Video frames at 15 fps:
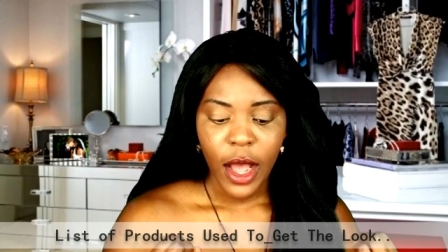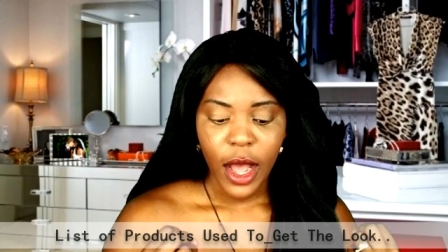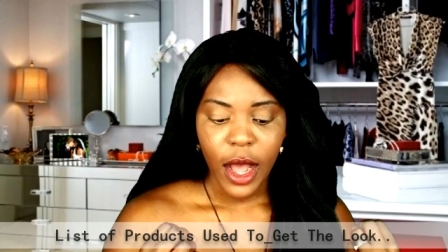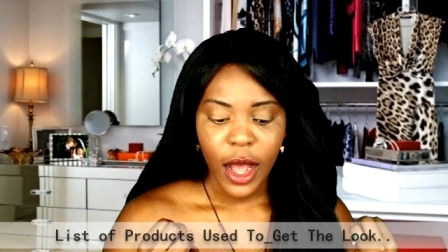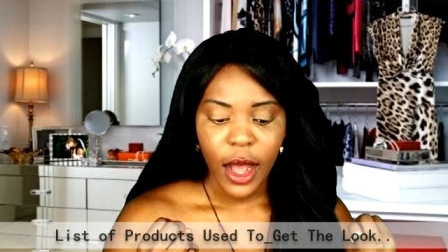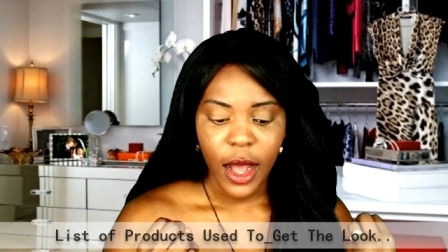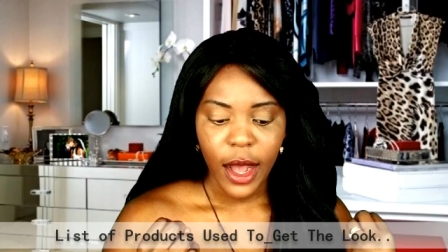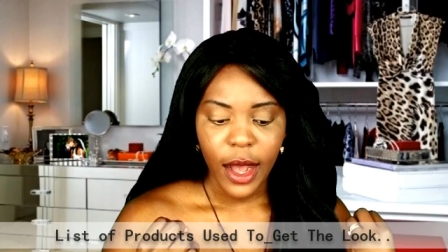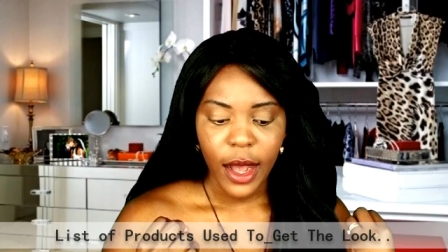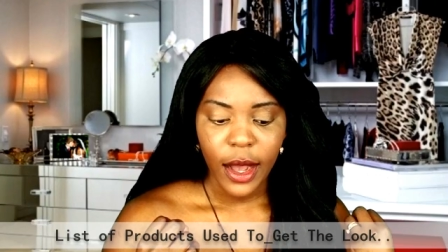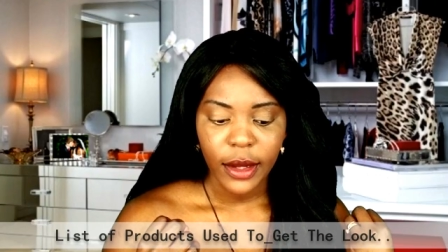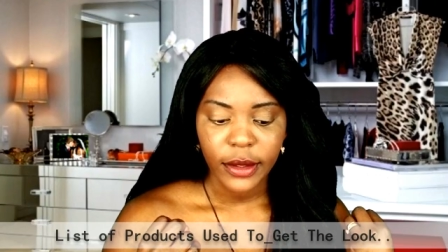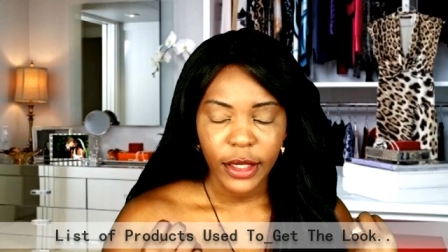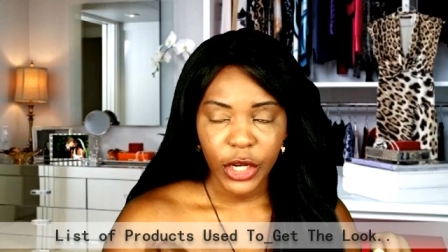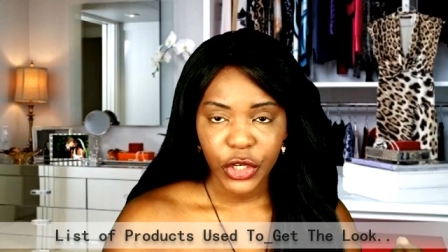
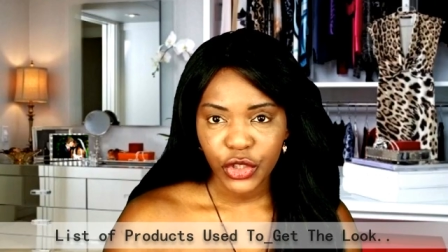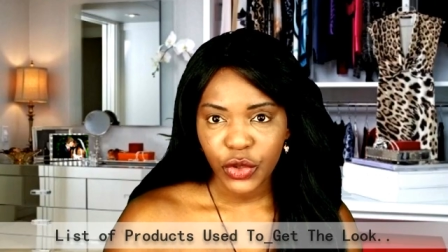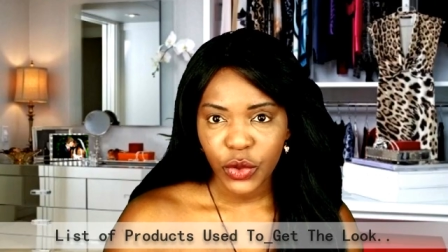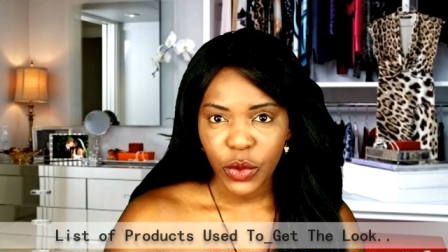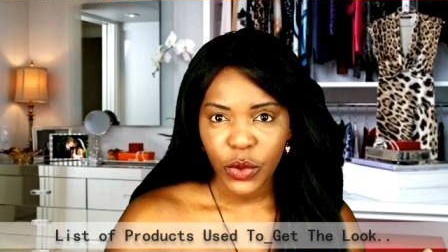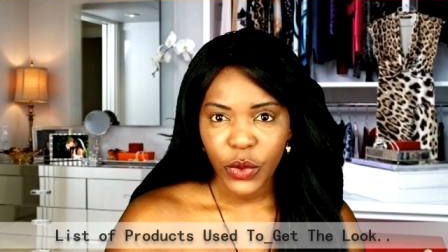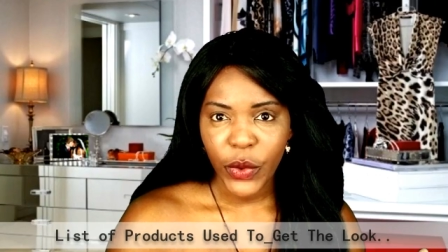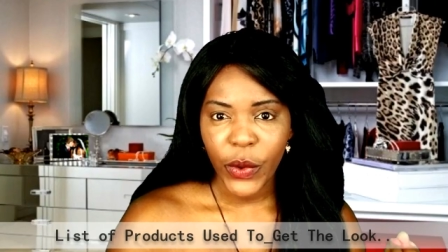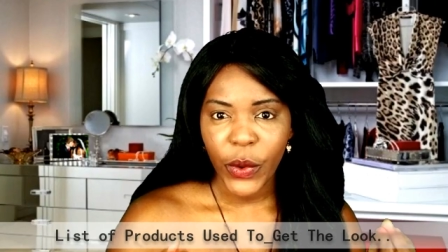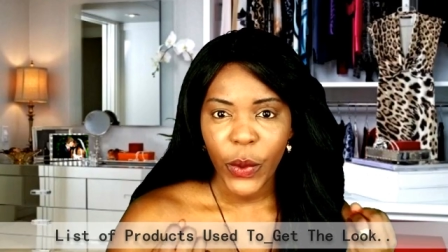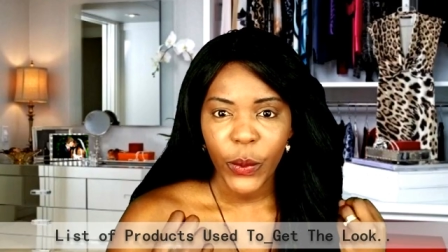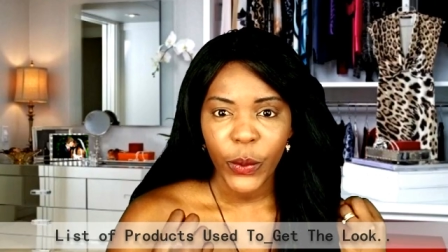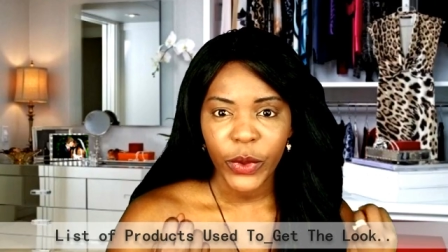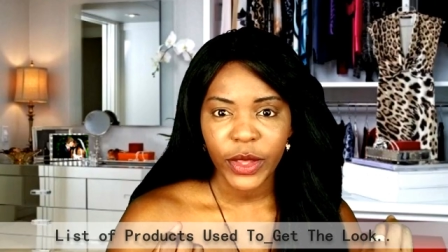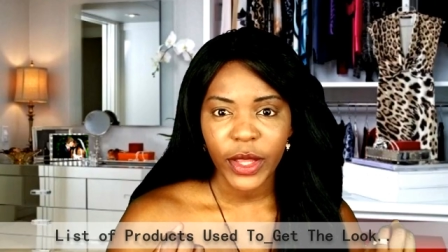uh, natural look
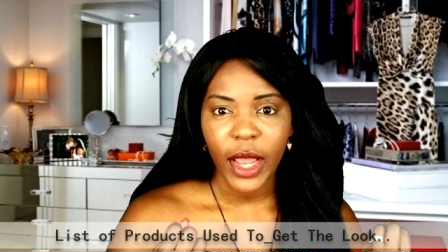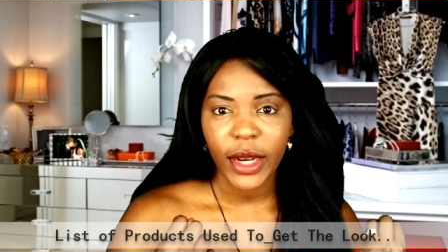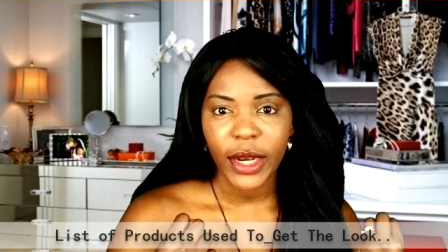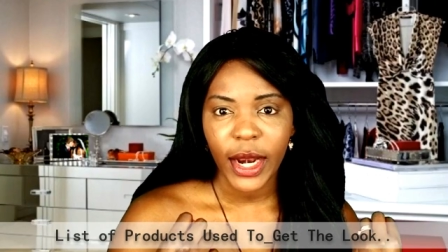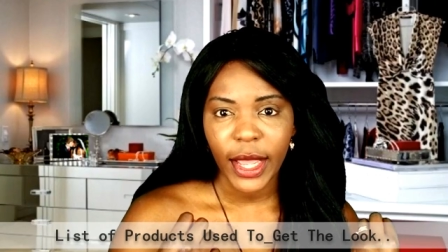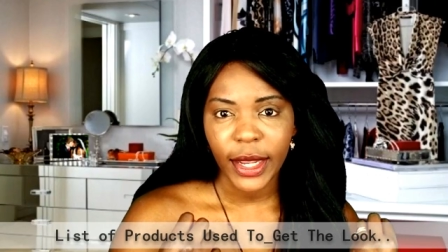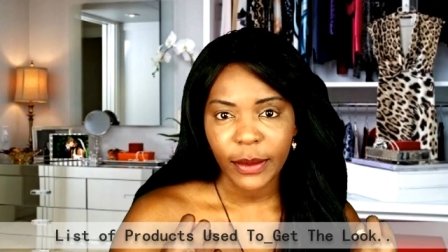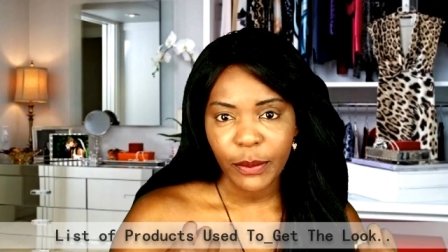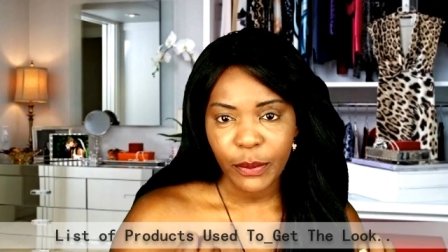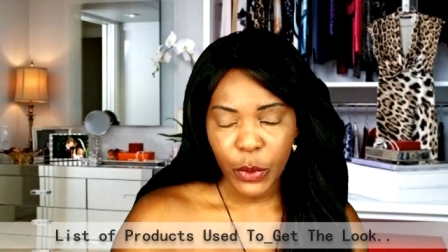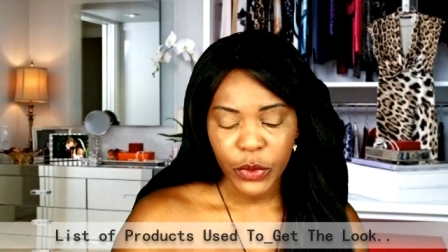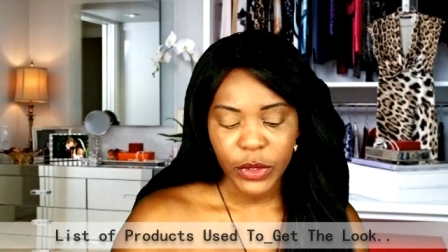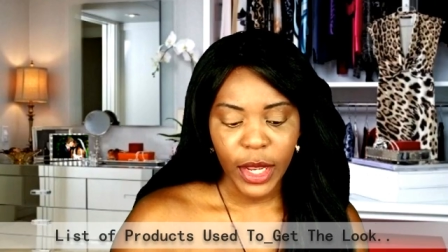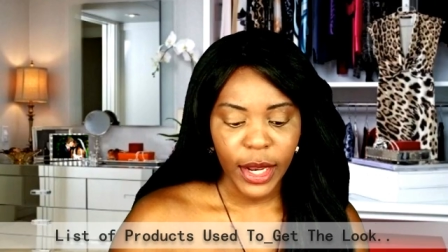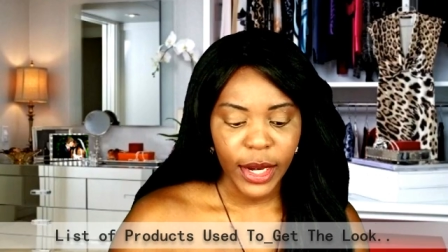with like
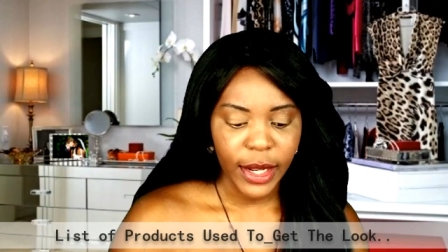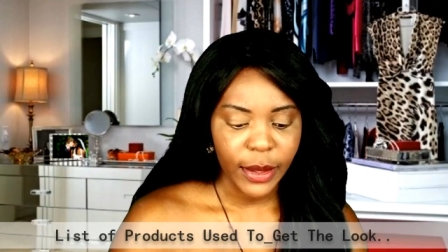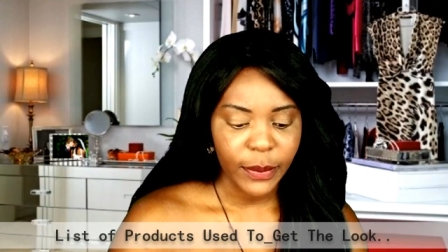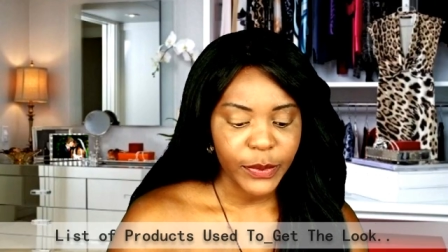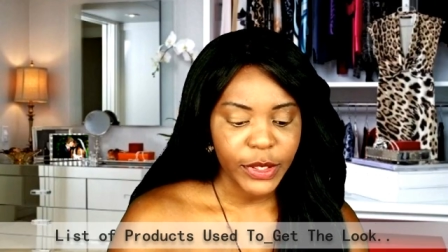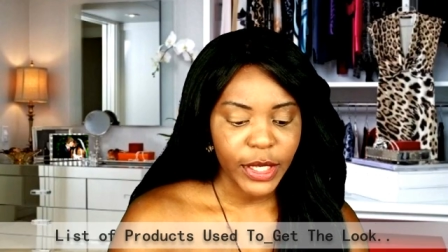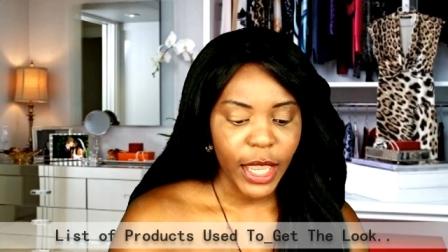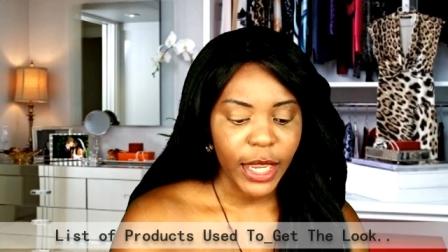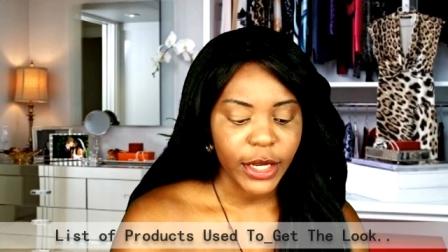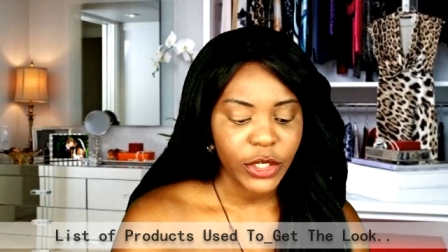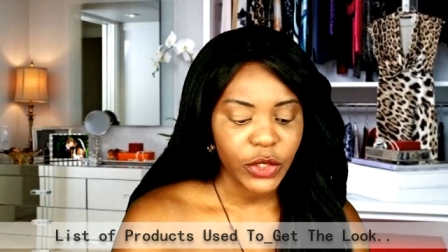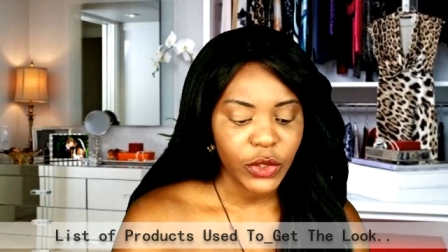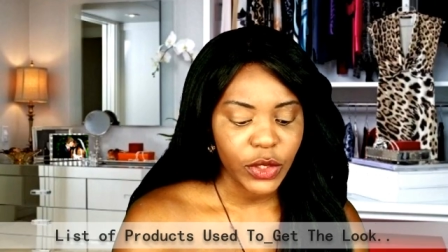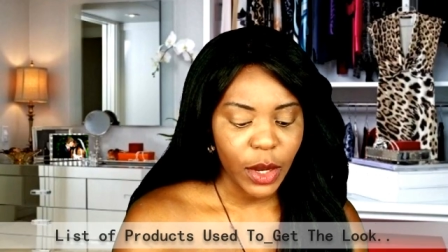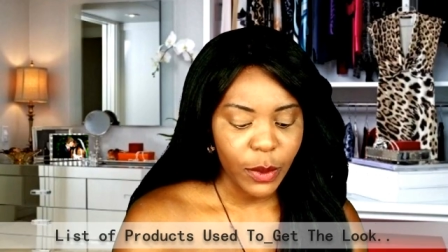bold lips and
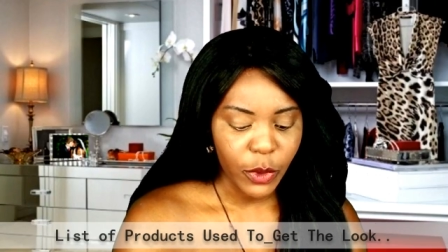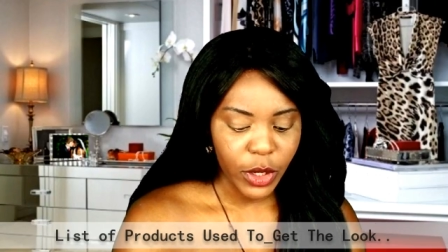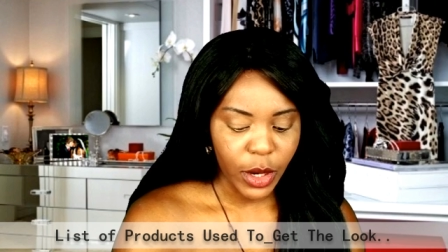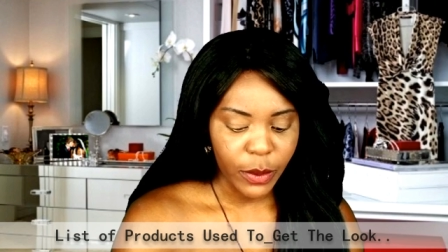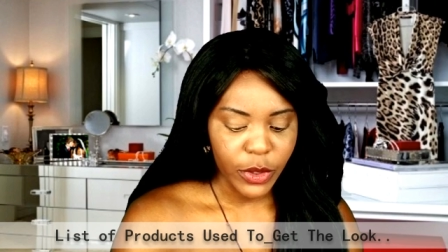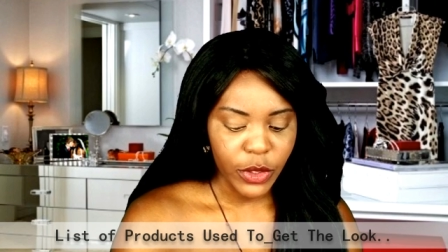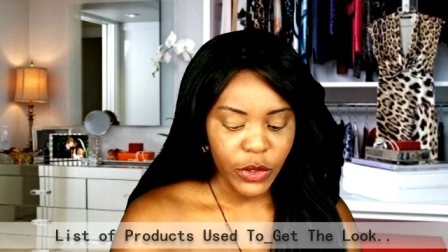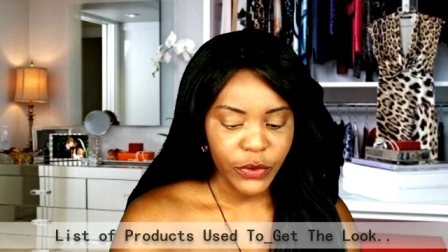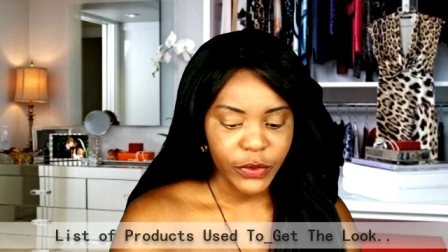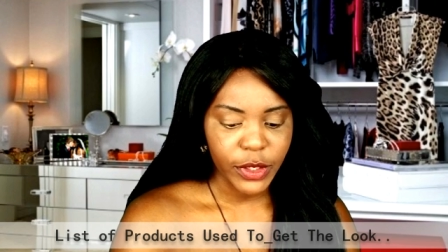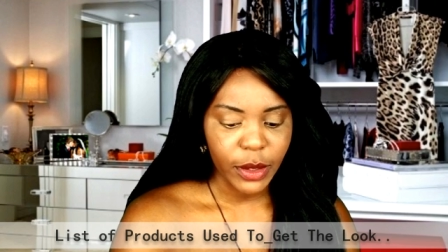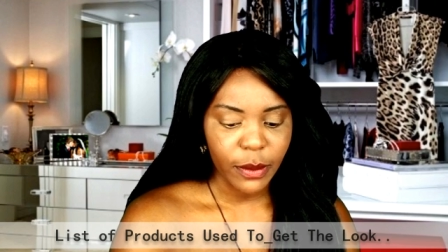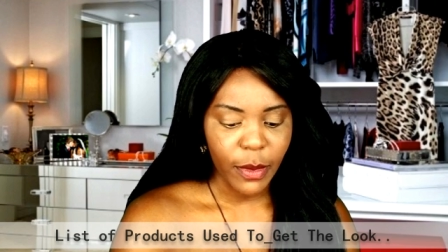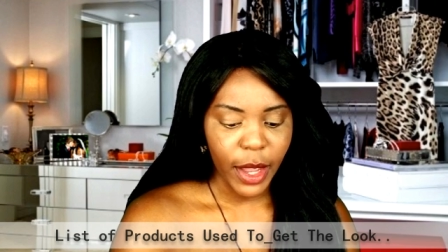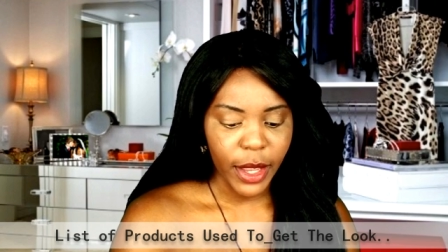today I'm going to be
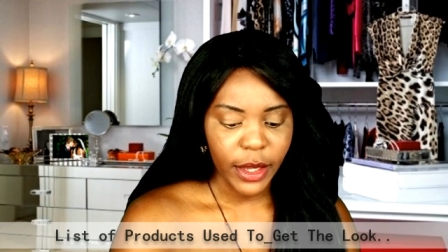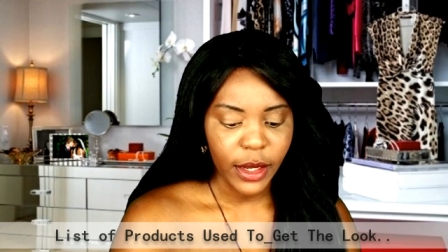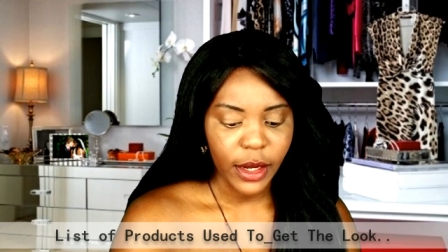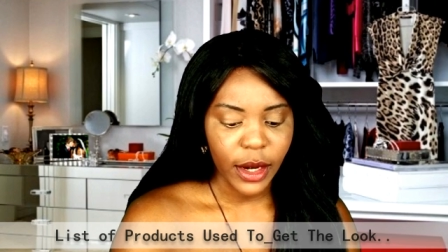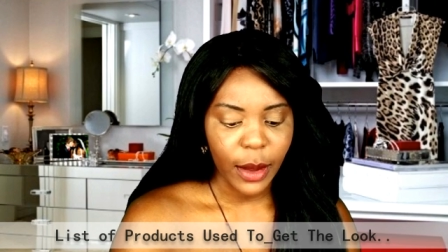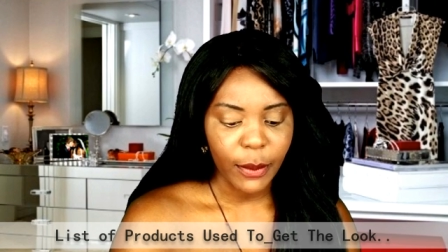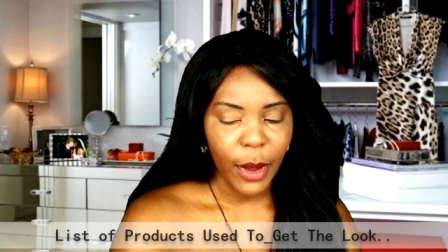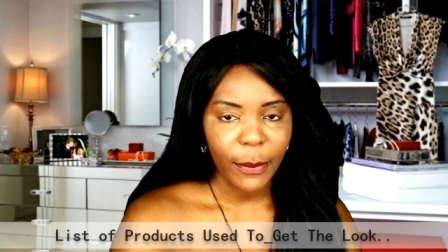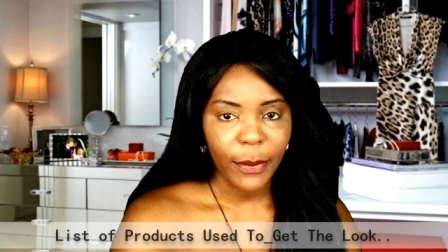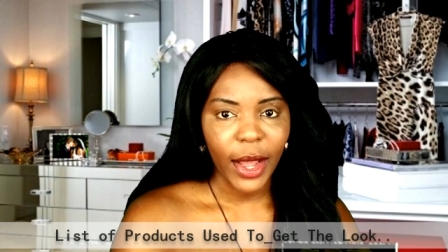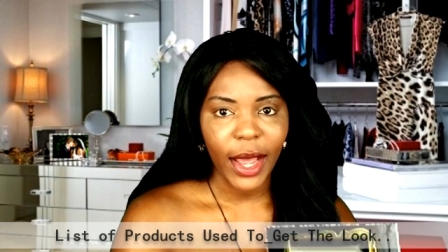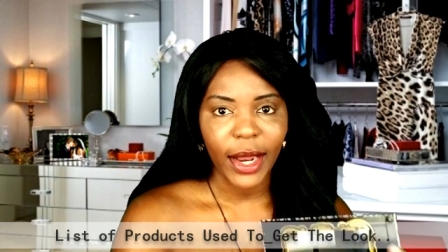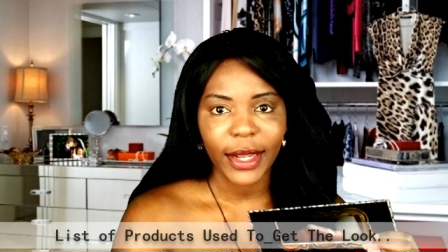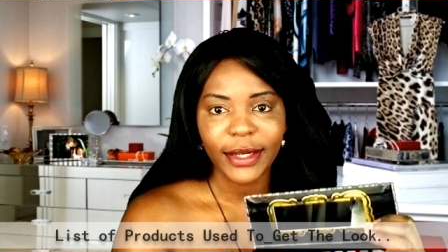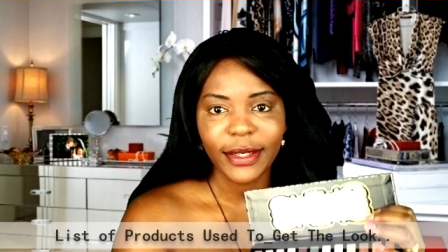using my Glamour
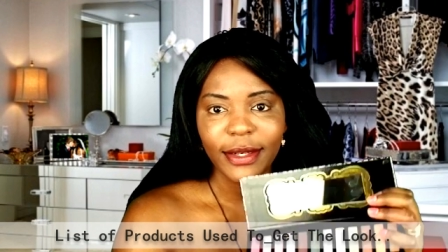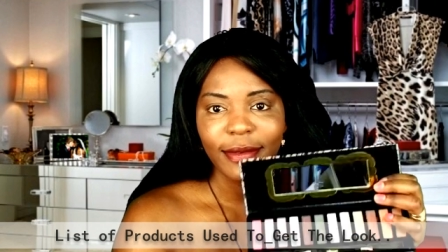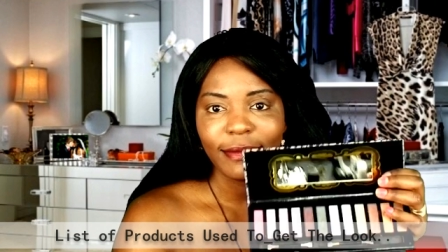palette.